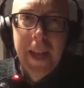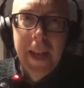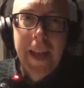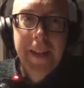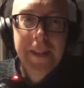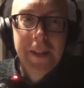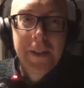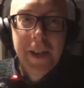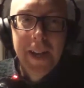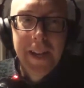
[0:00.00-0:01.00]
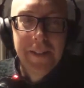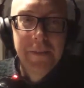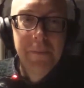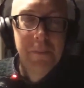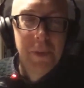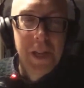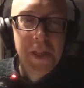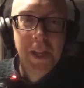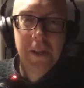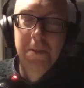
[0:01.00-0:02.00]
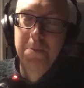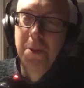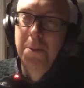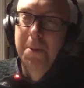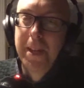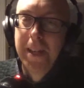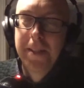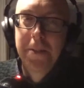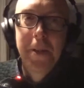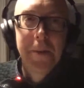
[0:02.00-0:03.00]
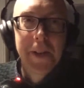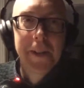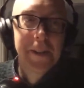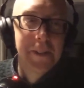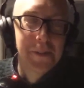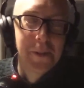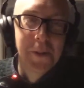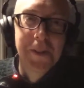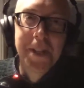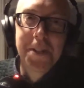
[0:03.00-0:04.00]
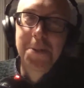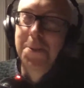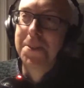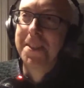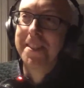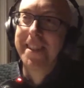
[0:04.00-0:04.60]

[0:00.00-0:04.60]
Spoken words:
And I had some, I think, probably esoteric content sources.